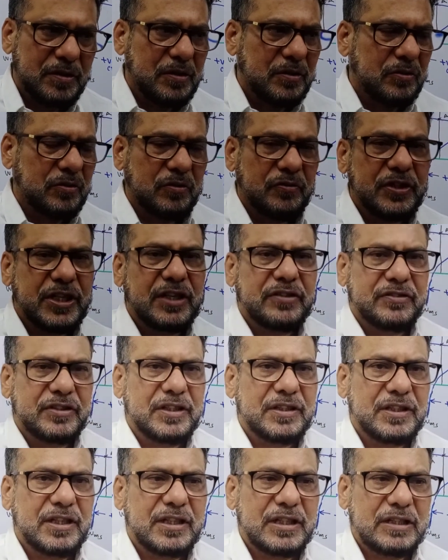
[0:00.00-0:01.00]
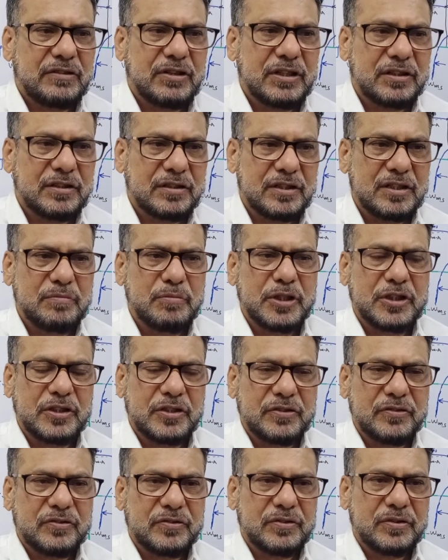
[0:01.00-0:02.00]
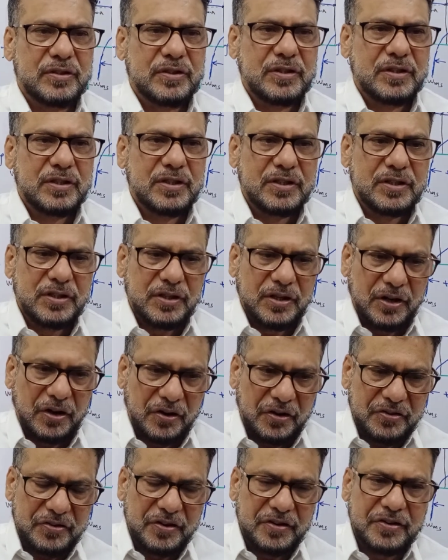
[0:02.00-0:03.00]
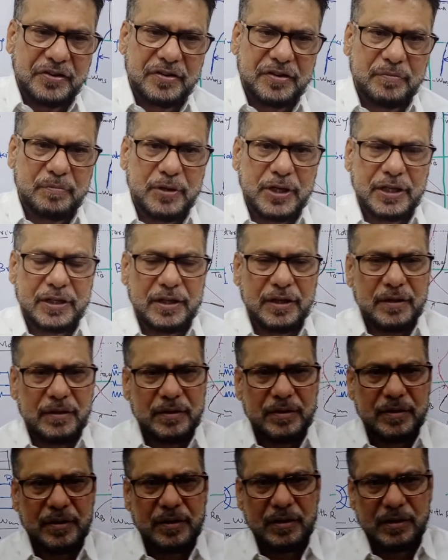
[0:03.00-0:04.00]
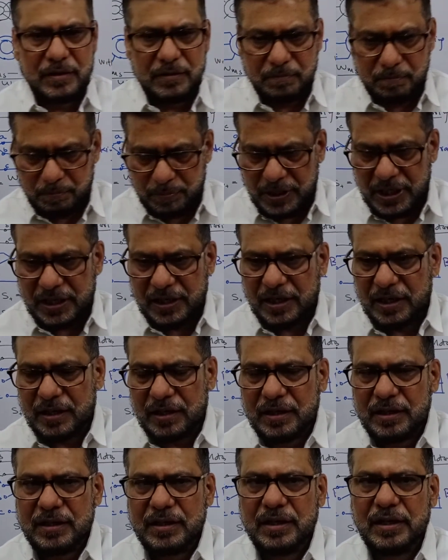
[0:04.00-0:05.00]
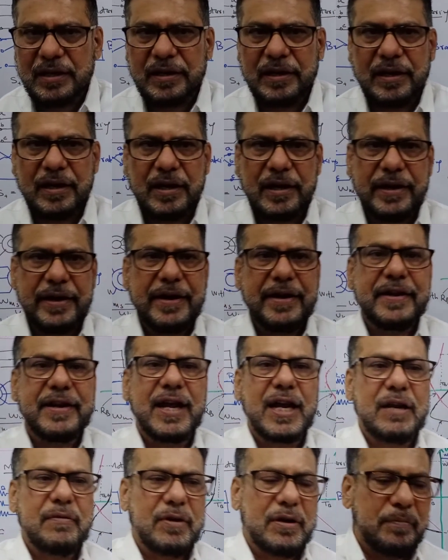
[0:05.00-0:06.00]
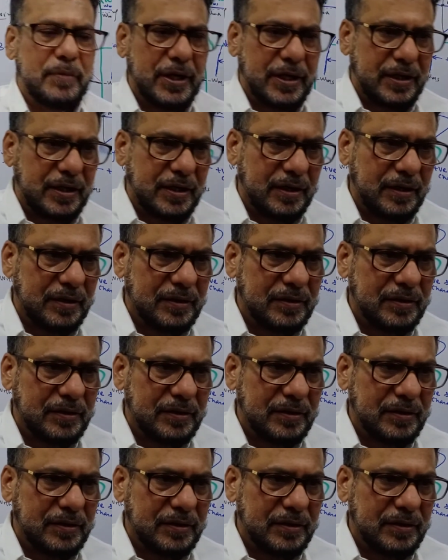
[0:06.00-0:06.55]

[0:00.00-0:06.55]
So we have seen that there were three methods: regenerative braking, plugging, and dynamic braking.